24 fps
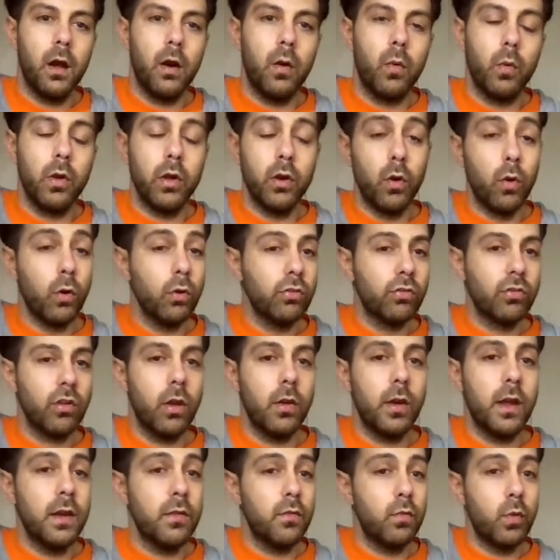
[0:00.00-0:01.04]
We also,
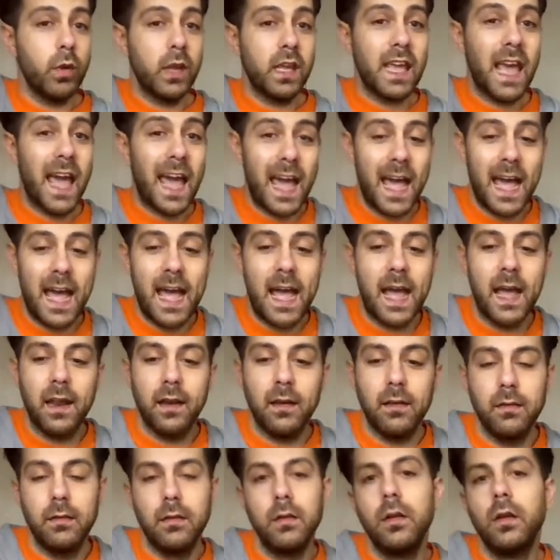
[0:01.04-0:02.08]
if we can,
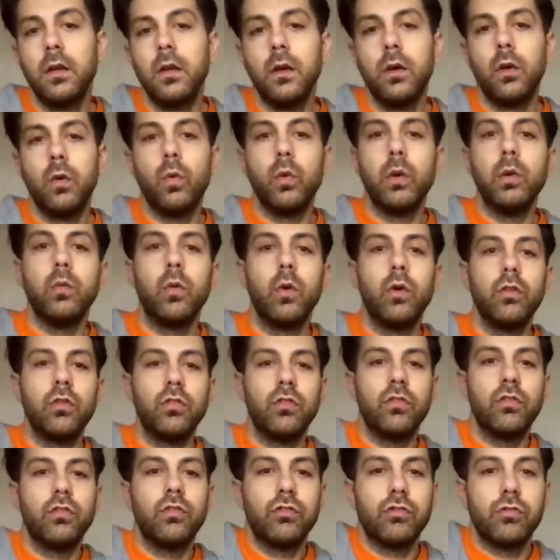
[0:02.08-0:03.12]
we want
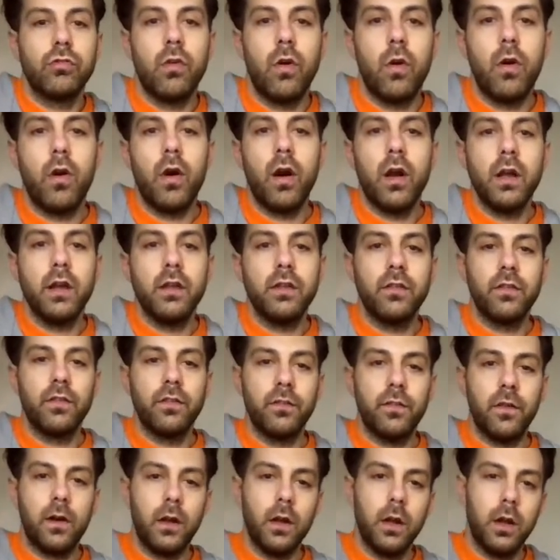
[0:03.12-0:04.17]
to try to
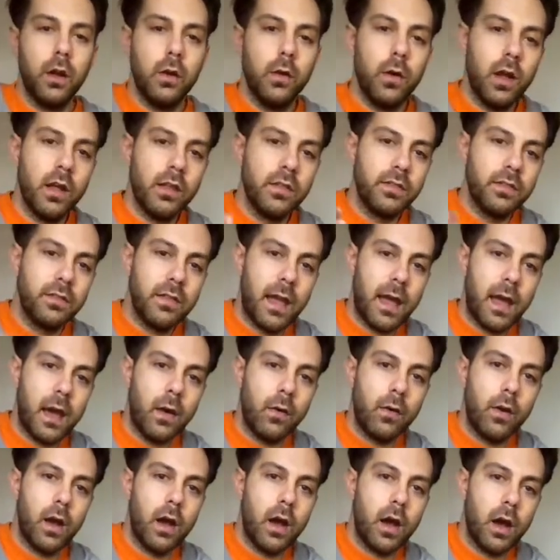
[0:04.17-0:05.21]
follow a
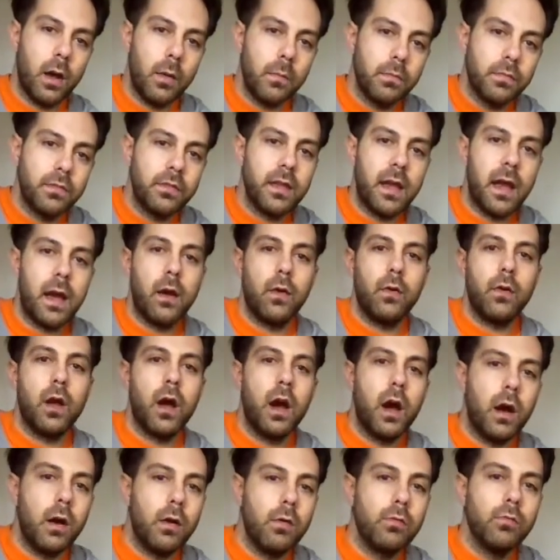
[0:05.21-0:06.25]
down,
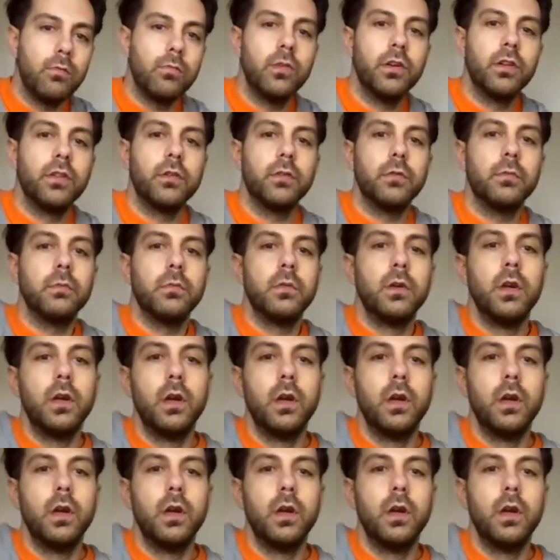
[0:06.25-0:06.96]
up rhythm,